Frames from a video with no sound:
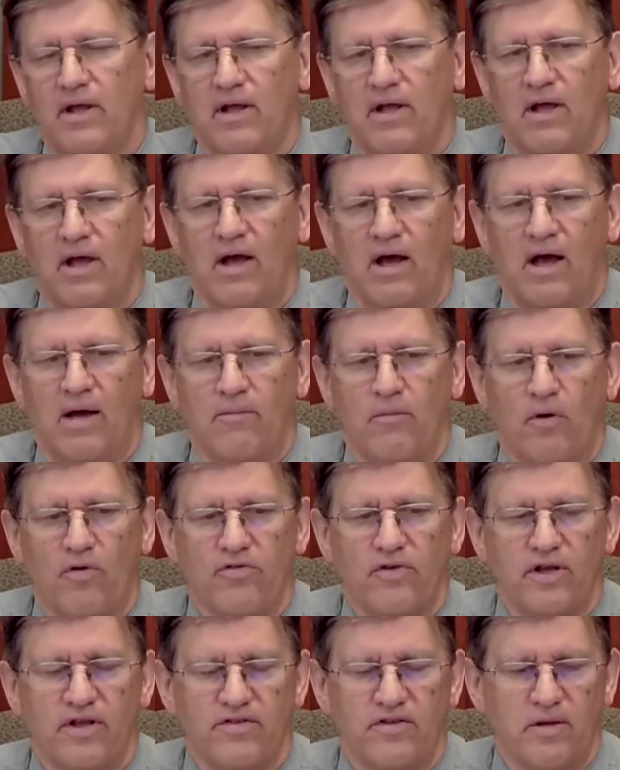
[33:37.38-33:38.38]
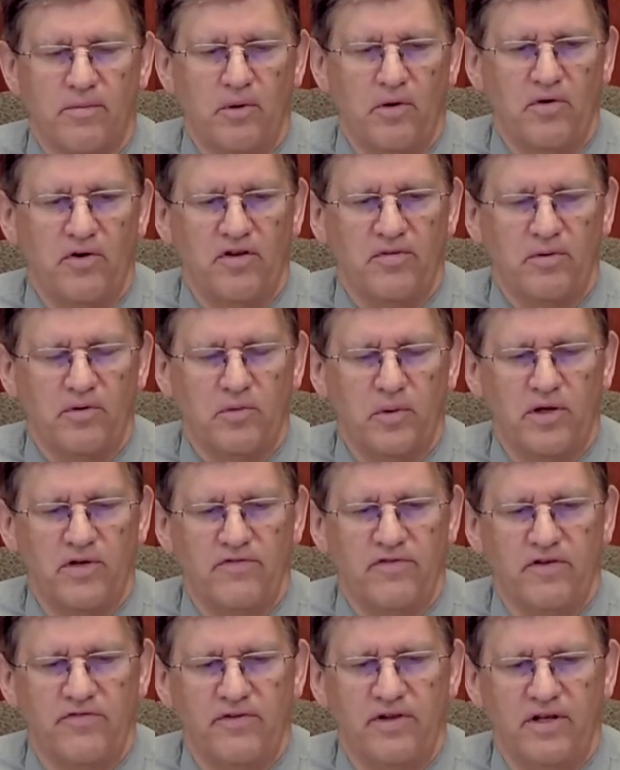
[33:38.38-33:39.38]
Mostly it's communities between
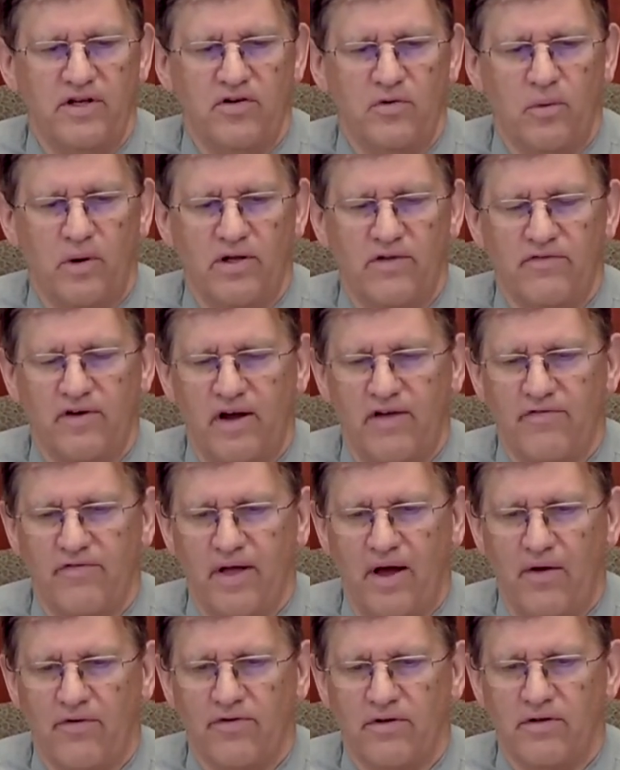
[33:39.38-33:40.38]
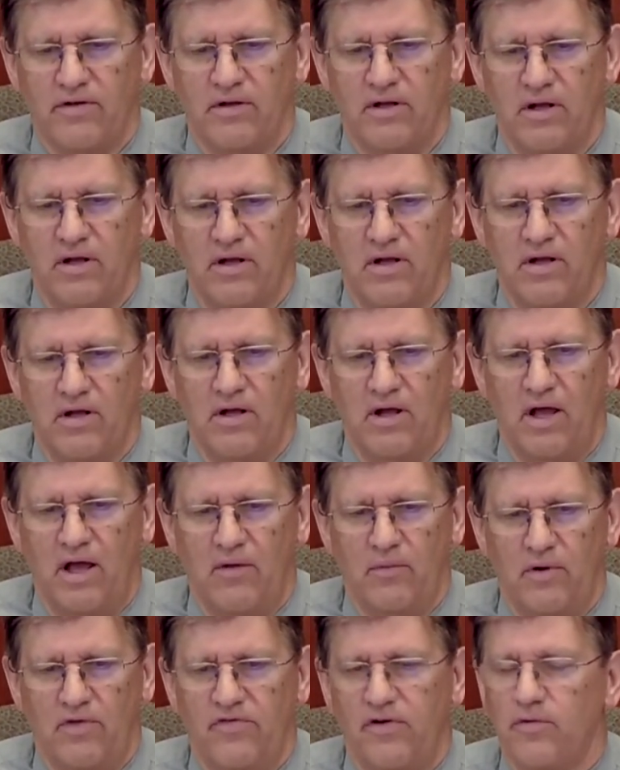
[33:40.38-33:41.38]
15 and 25,000, and
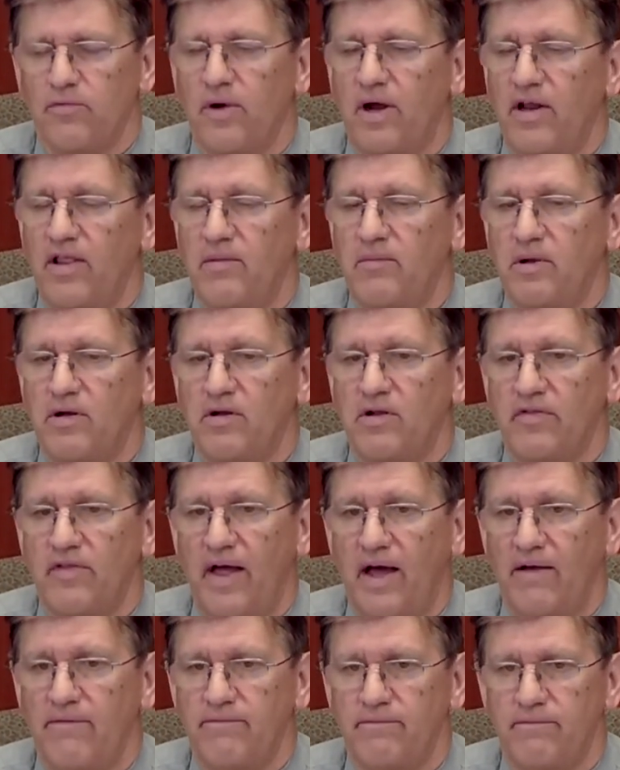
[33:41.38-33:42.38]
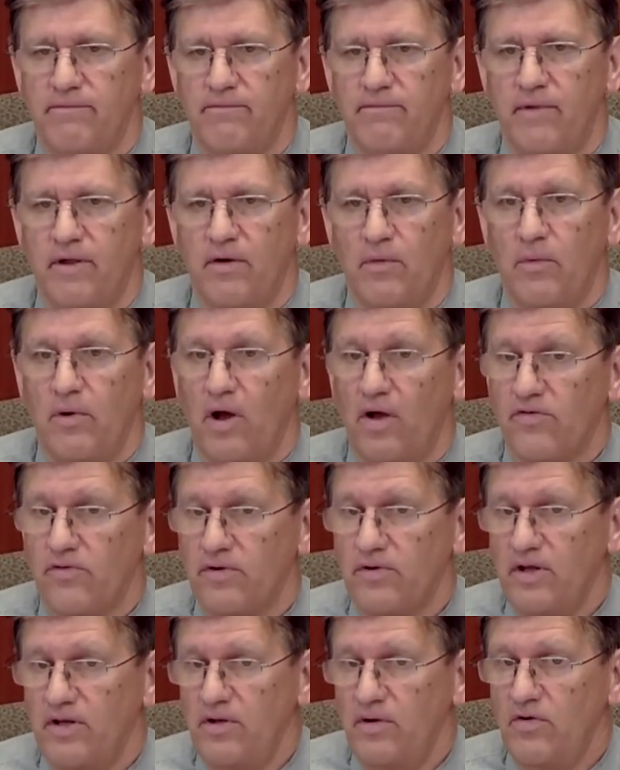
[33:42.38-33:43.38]
we fit right in the middle of that. We also
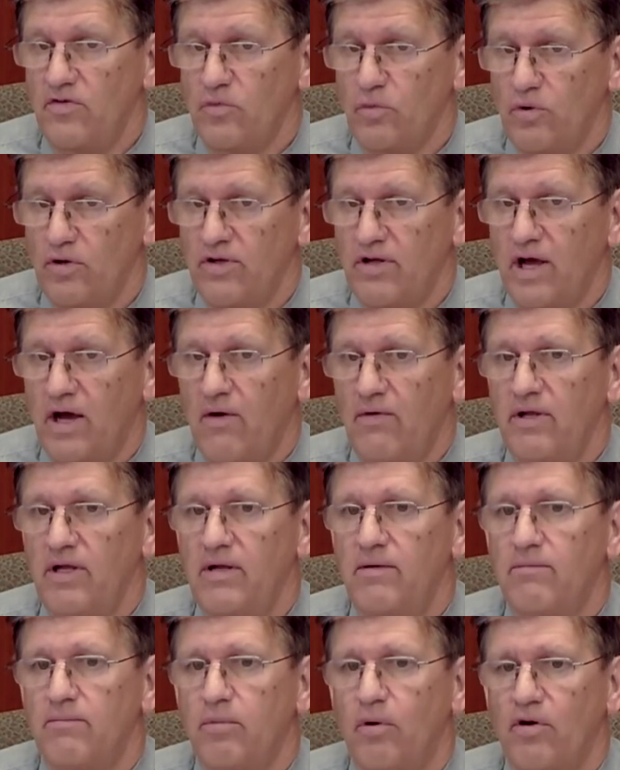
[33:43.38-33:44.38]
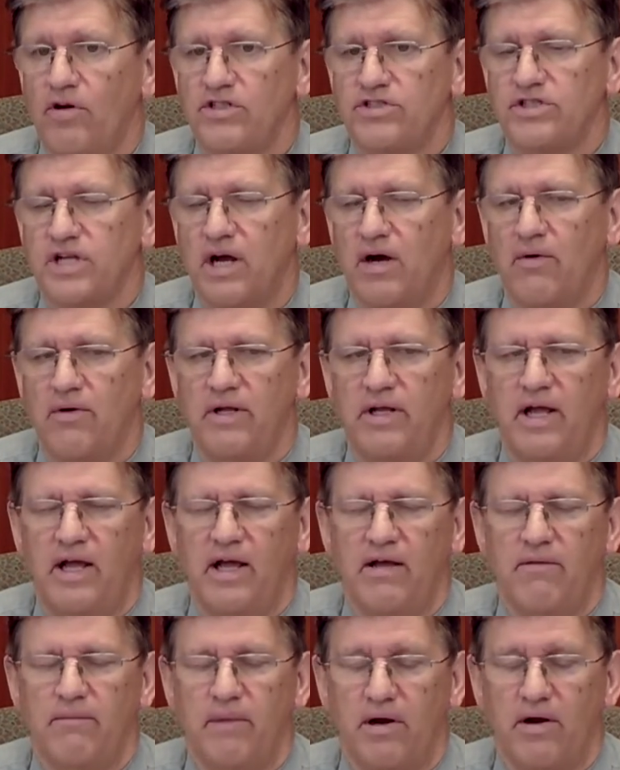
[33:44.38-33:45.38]
did use Wood County, Portage County,
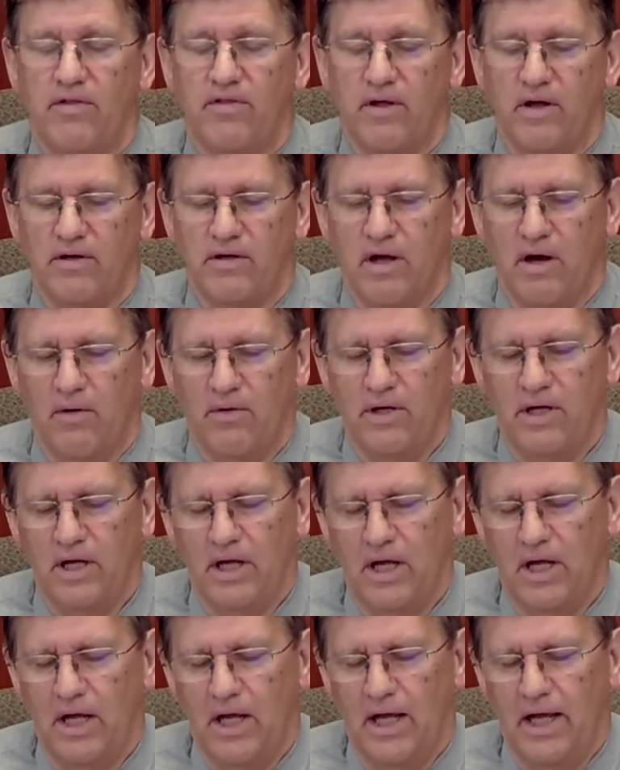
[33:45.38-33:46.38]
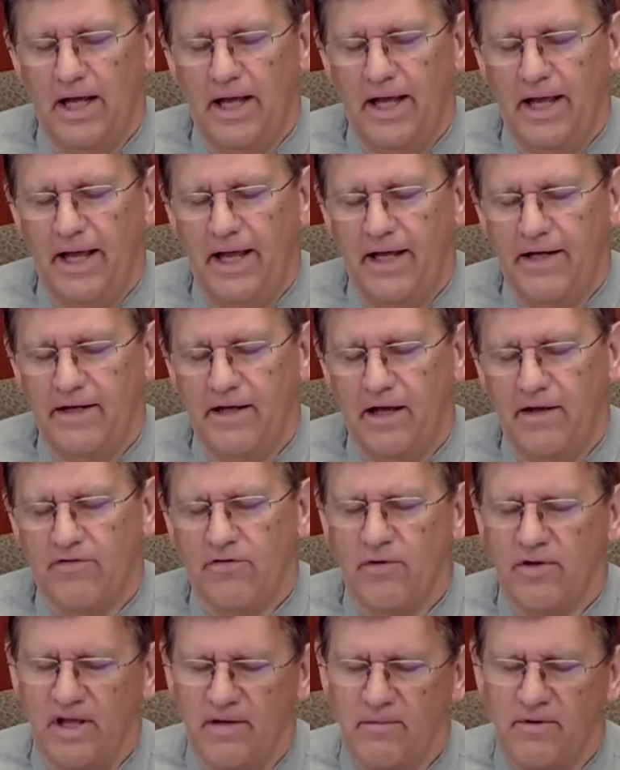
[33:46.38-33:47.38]
and Marathon County. And so I
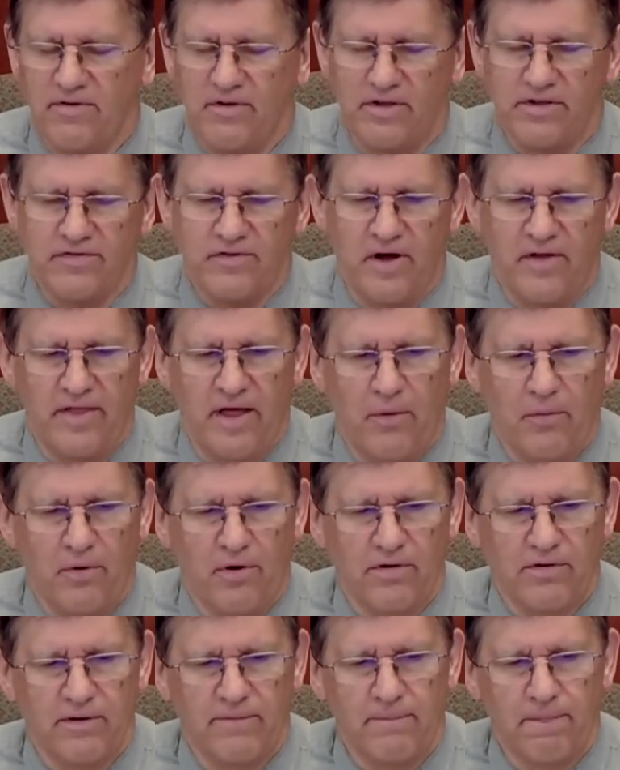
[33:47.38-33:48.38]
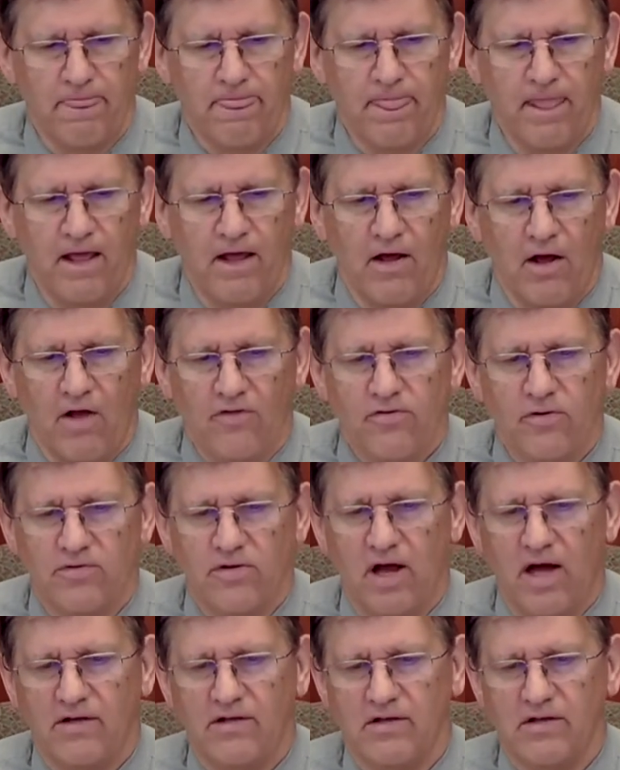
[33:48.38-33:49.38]
gave them a sense of how that worked. Also
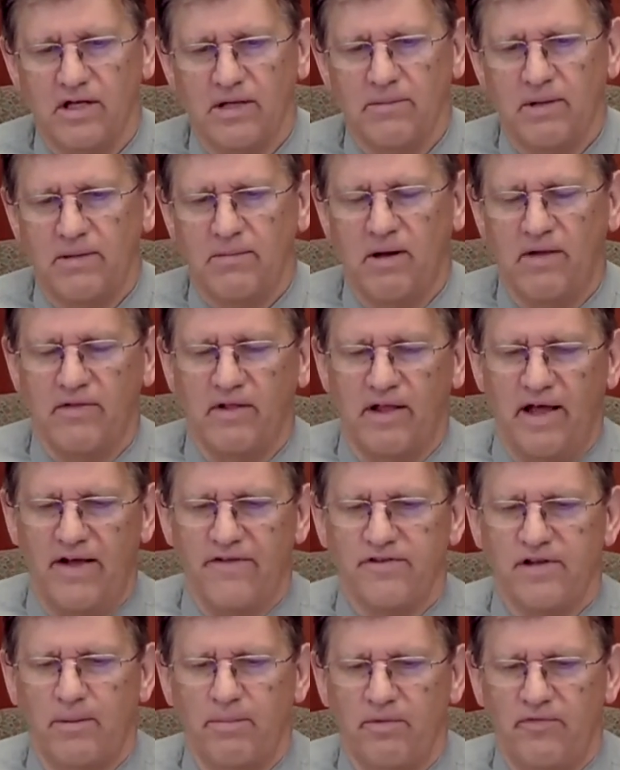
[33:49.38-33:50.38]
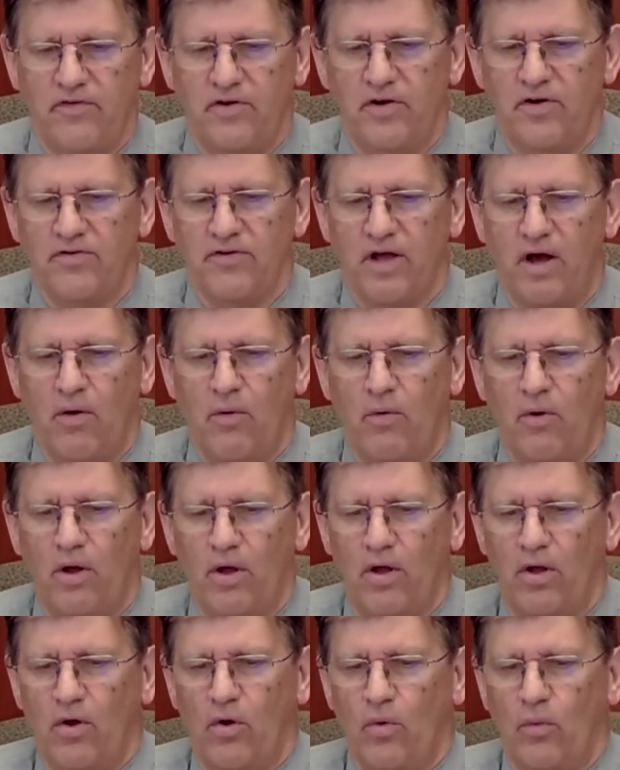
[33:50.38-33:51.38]
talked a little bit about the last couple of years, how
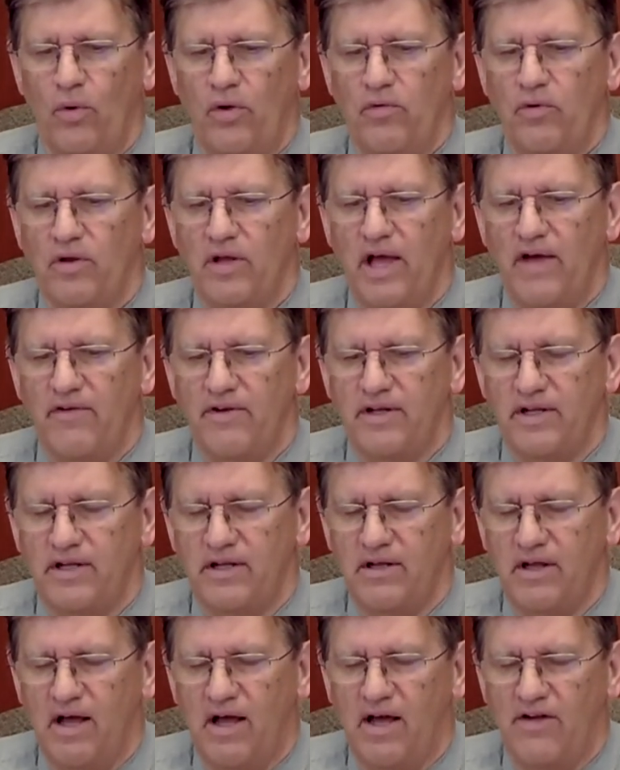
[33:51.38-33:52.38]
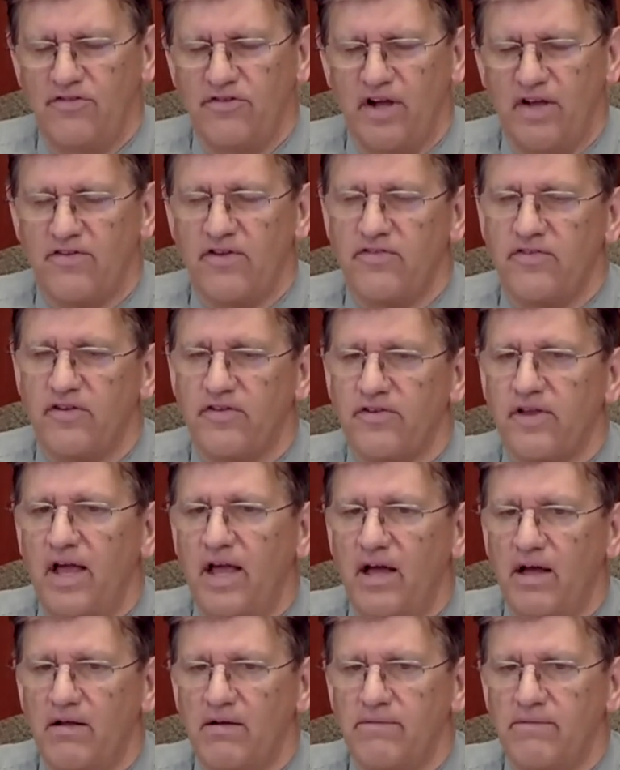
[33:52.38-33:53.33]
we really haven't adjusted the scale.